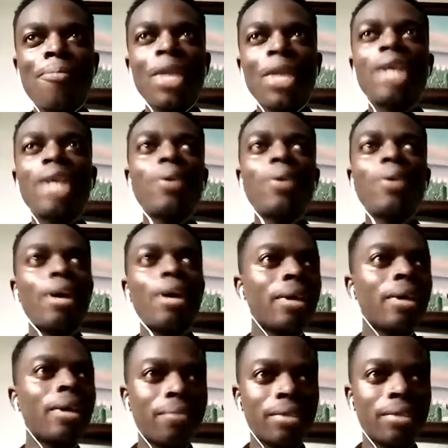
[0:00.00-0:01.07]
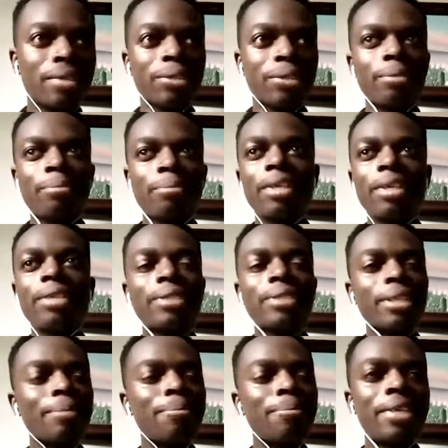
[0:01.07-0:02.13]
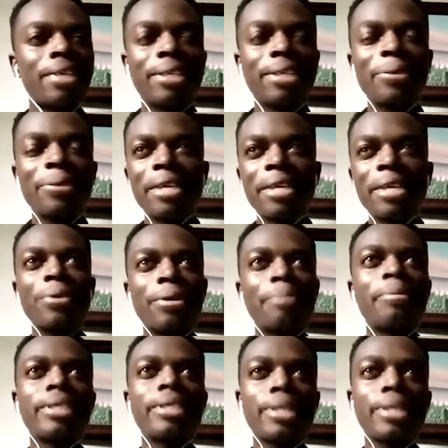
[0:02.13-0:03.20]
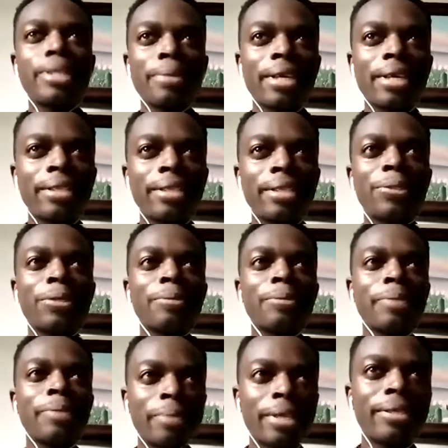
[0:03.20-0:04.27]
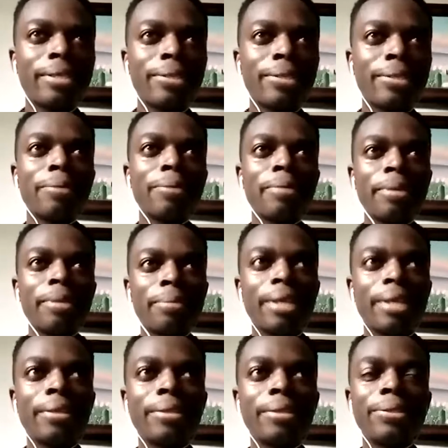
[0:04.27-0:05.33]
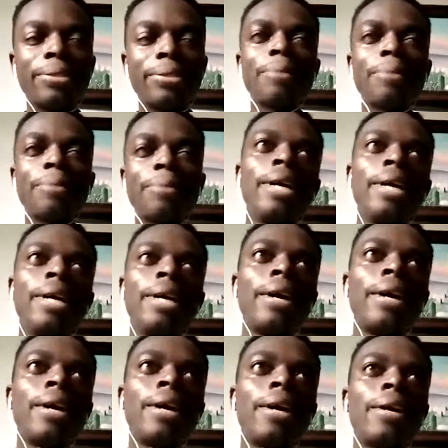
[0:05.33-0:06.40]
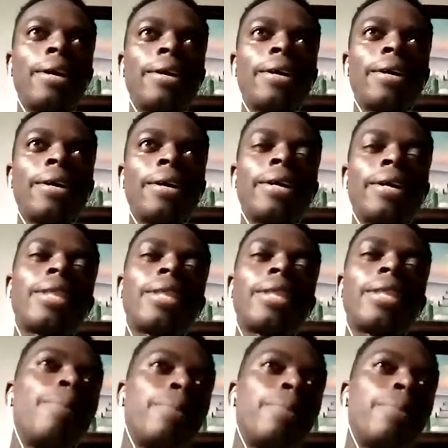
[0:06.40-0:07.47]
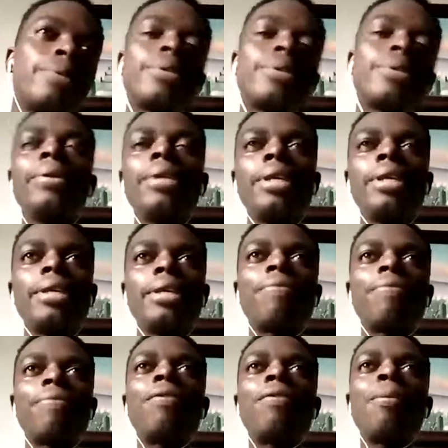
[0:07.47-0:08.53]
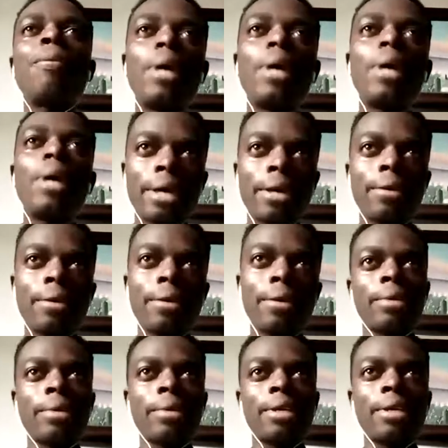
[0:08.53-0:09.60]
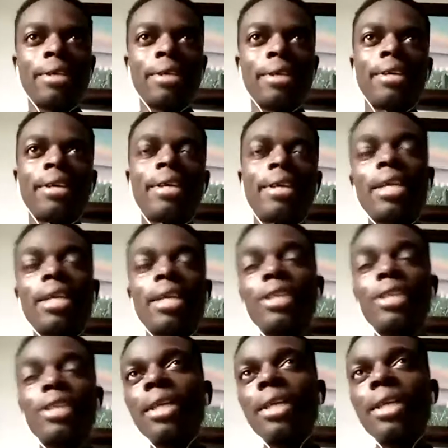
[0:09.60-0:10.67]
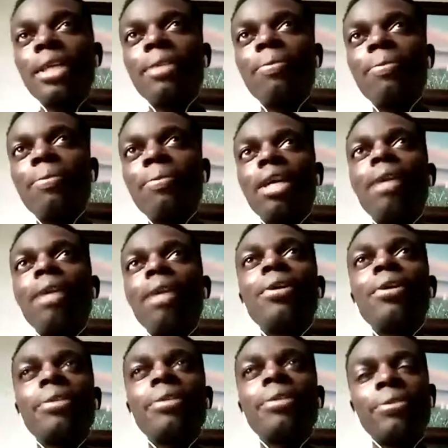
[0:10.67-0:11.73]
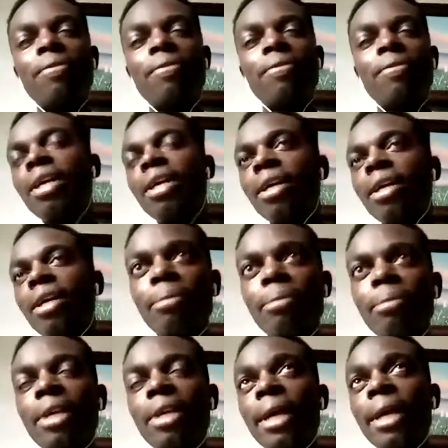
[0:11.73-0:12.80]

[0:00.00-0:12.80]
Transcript: you apply for the job, then you start praying, okay, oh God, please let me get this job, let me get this job, let me get this job. That happens only in formal economy. That's why I said we are more used to formal economy.